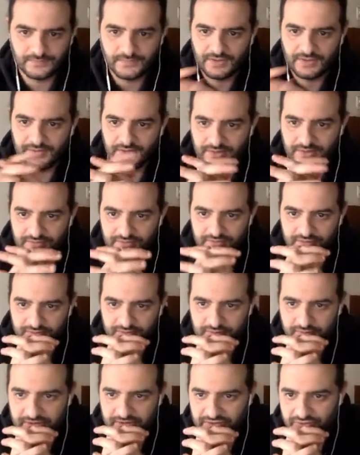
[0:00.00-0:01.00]
And then
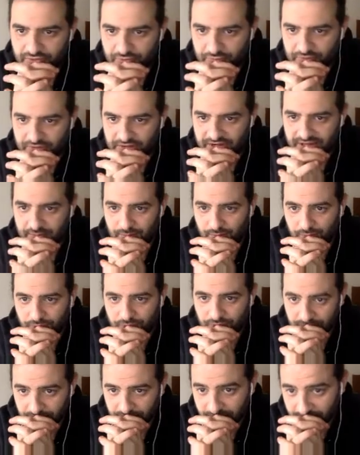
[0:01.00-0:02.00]
just make sure to
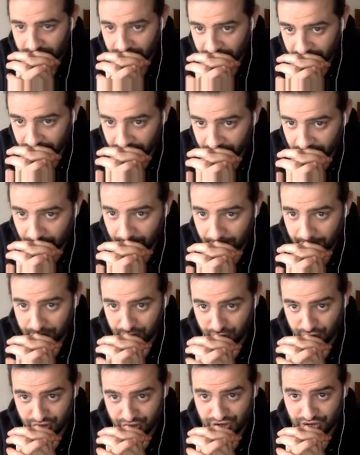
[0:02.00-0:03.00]
enable
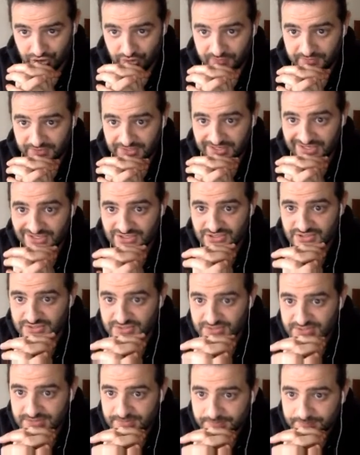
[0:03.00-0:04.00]
push
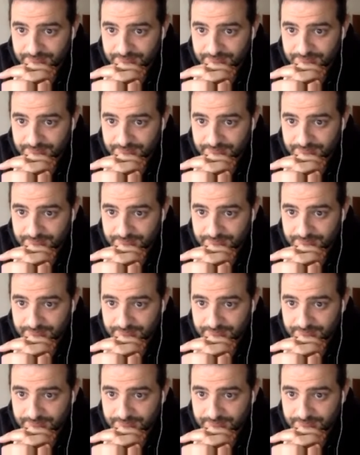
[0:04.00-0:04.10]
notifications.